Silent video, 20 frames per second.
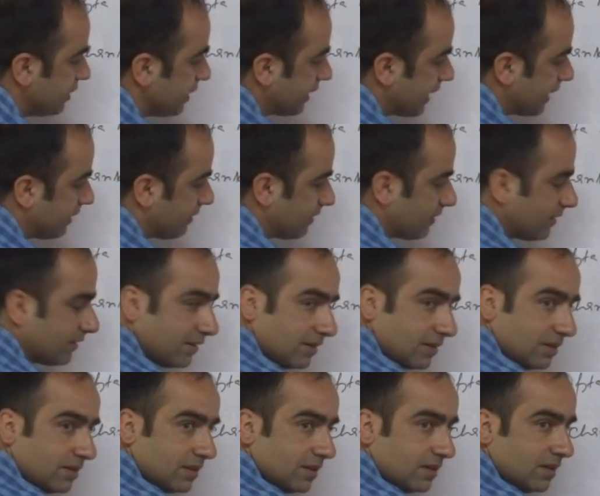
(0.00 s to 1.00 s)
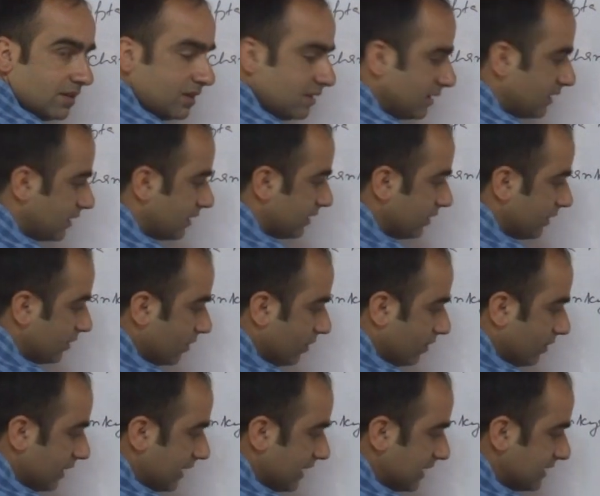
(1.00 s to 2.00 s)
Nicator,
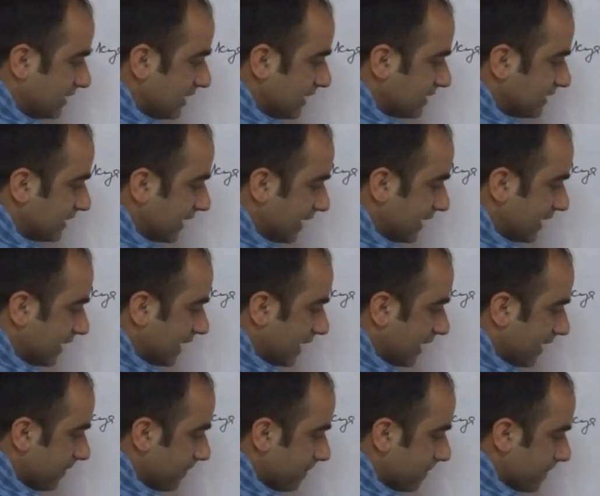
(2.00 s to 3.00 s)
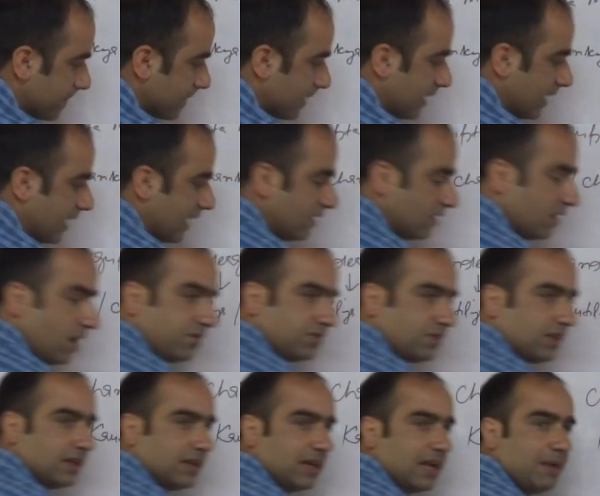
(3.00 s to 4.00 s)
in this area. And
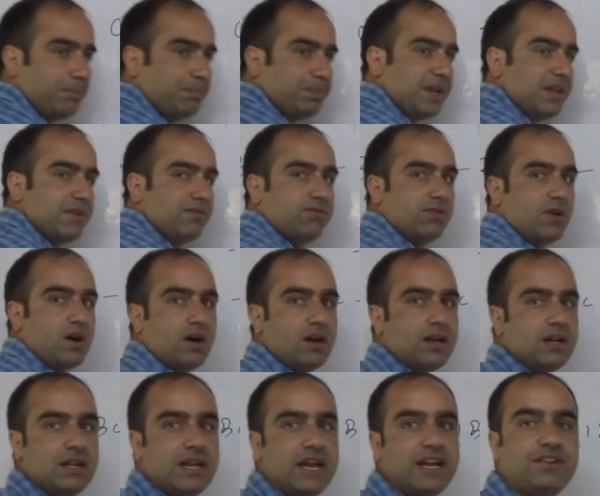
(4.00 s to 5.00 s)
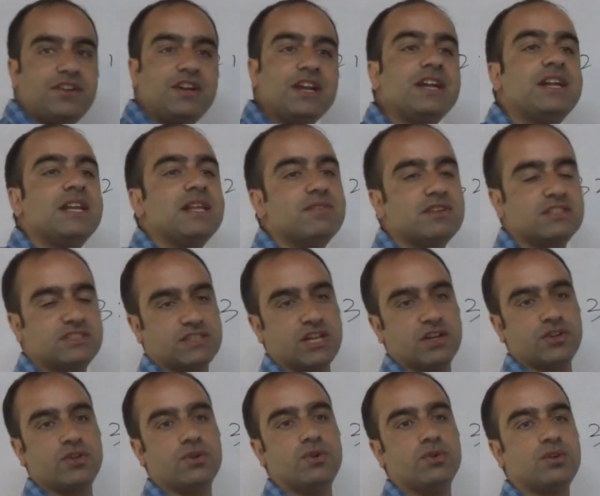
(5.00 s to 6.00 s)
after a brief war, a treaty was
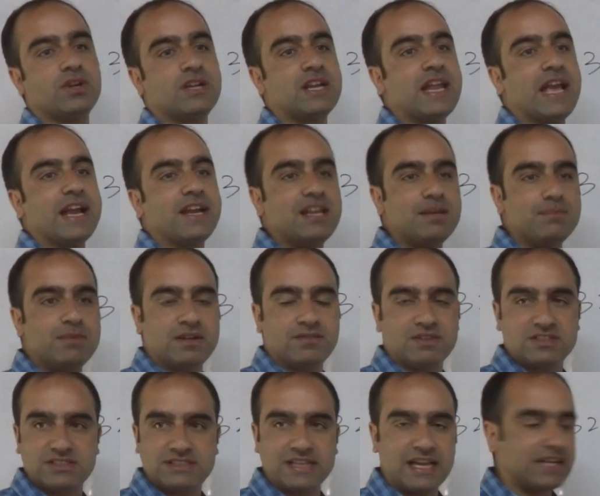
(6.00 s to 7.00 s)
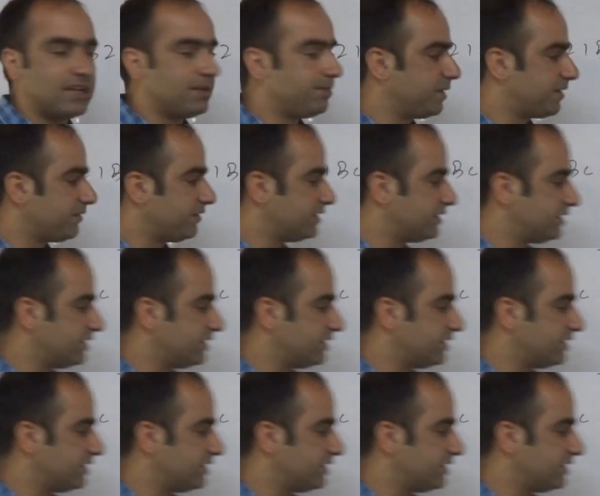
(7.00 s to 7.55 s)
concluded, an agreement was signed between